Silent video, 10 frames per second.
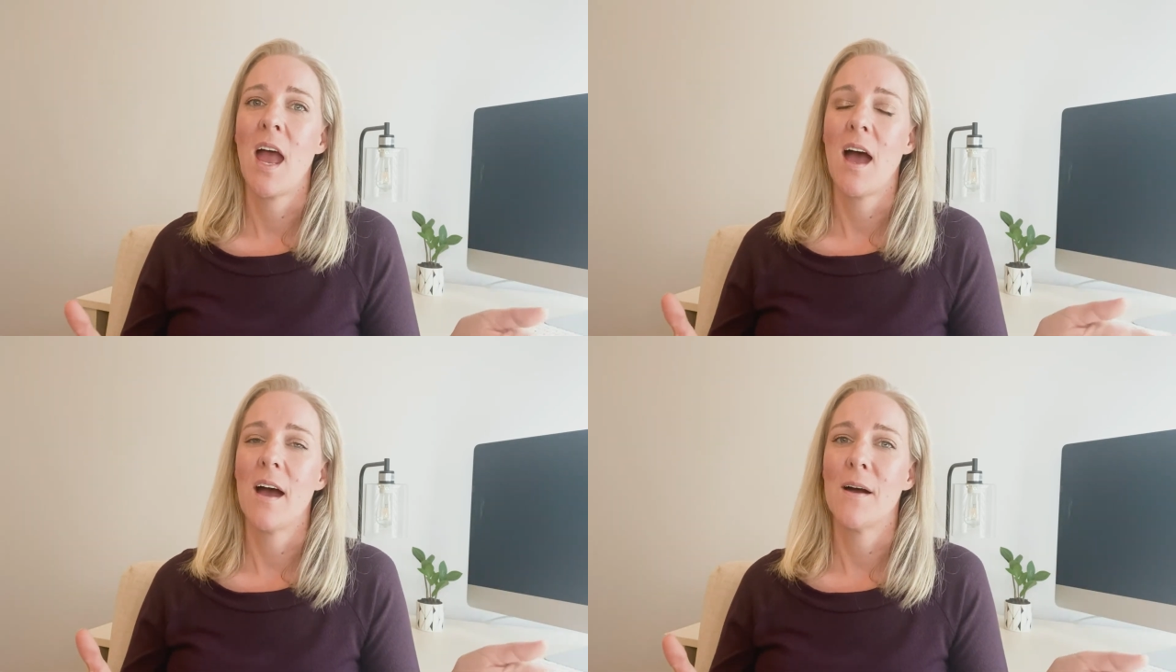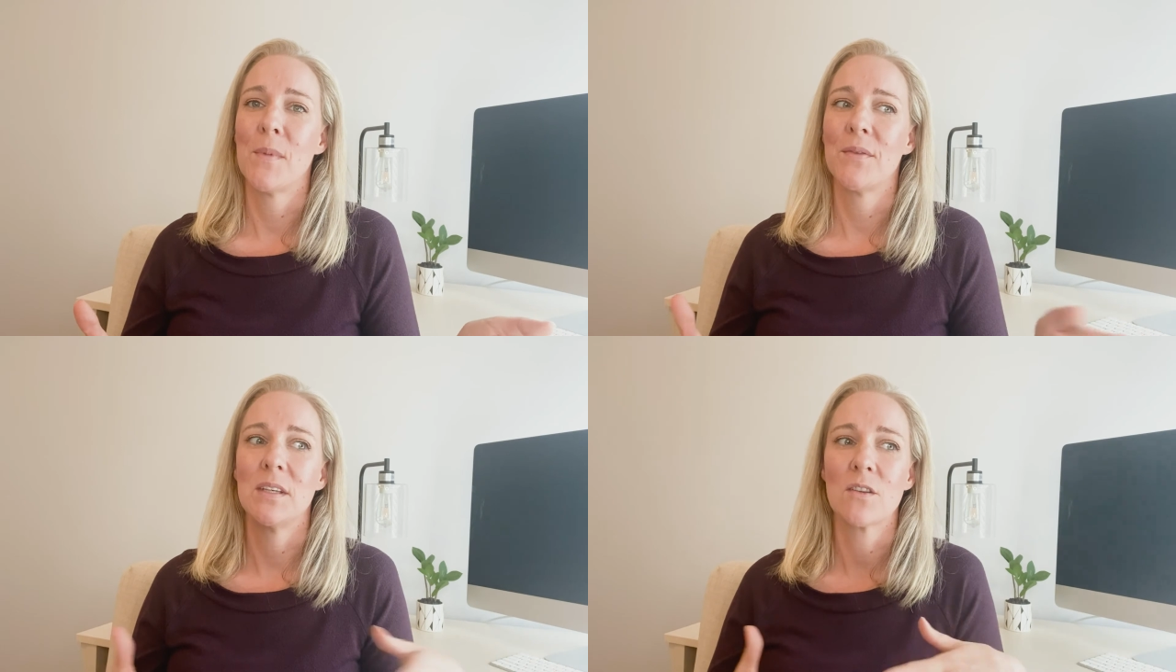
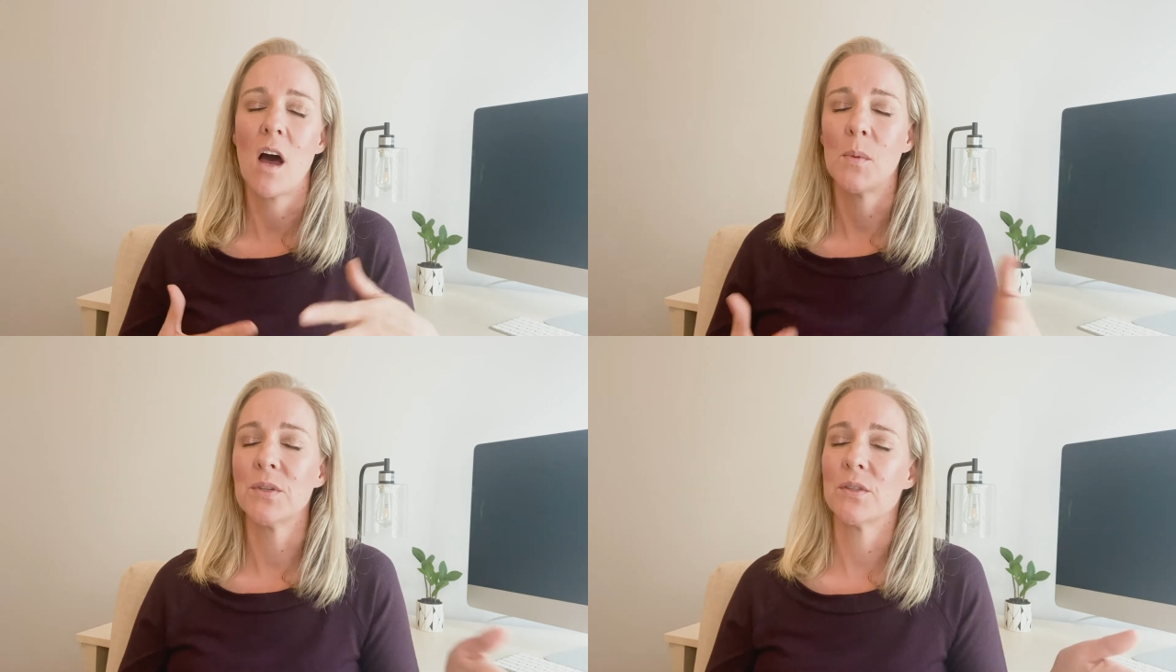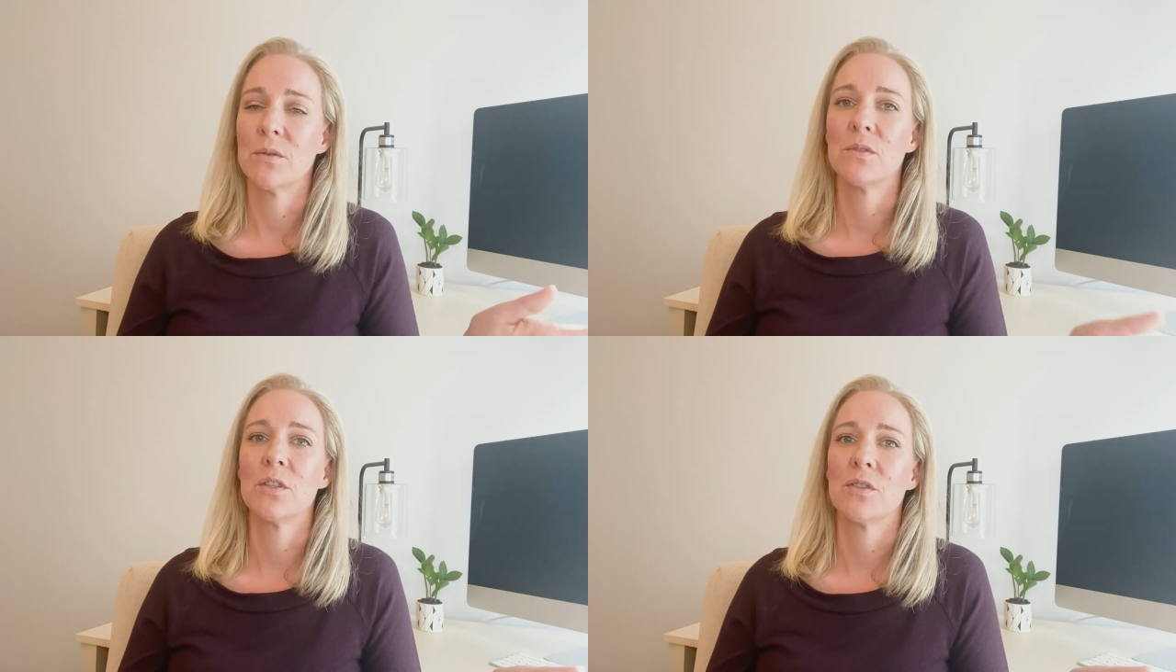on these
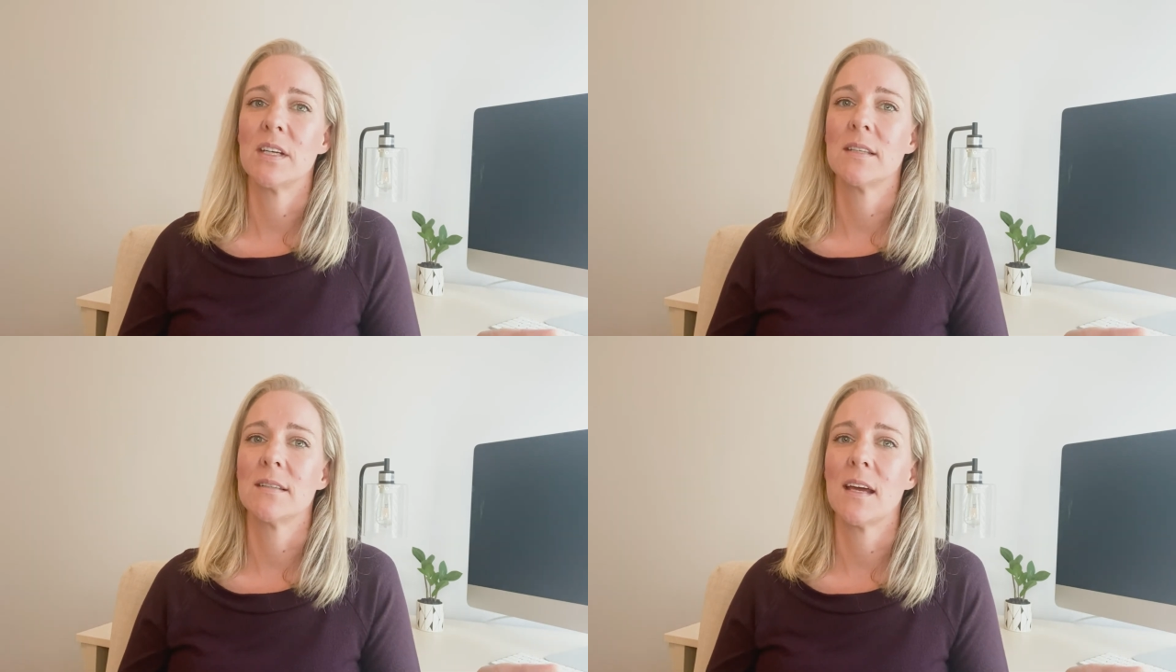cobblestone streets.